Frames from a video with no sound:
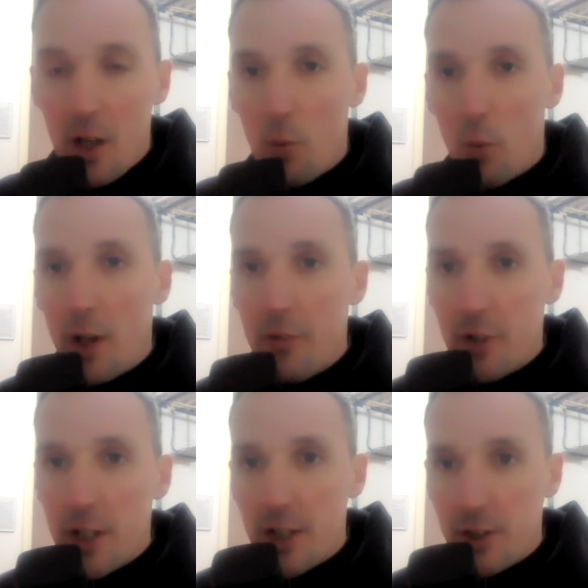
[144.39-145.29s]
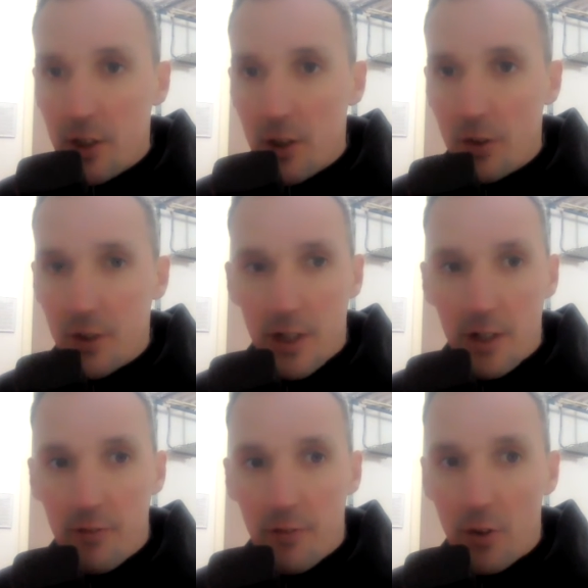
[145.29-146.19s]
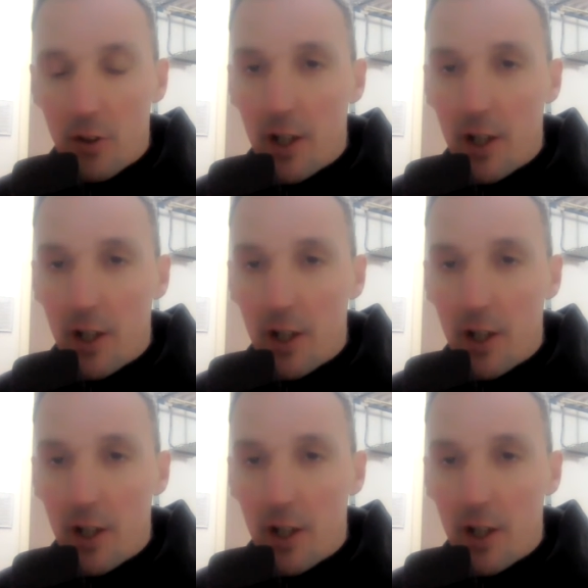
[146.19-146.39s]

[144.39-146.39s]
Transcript: whatever it is you're using in the funnel?